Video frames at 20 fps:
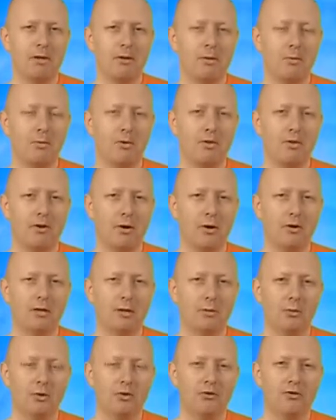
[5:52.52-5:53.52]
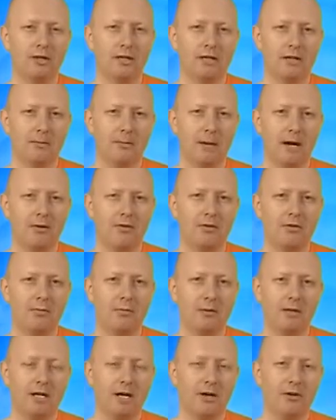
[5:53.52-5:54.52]
With the holy water in her mouth,
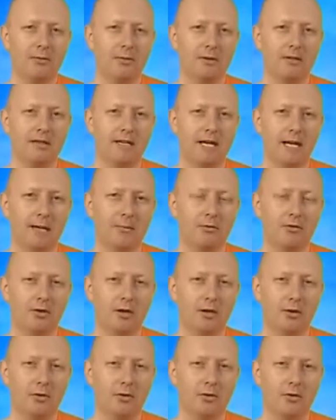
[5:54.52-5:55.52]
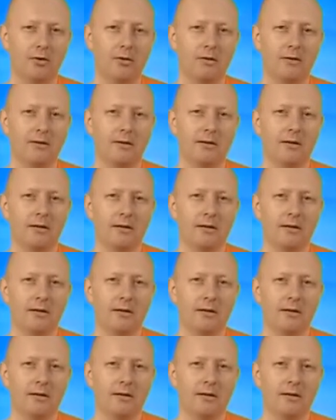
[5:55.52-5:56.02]
when the husband came through the door,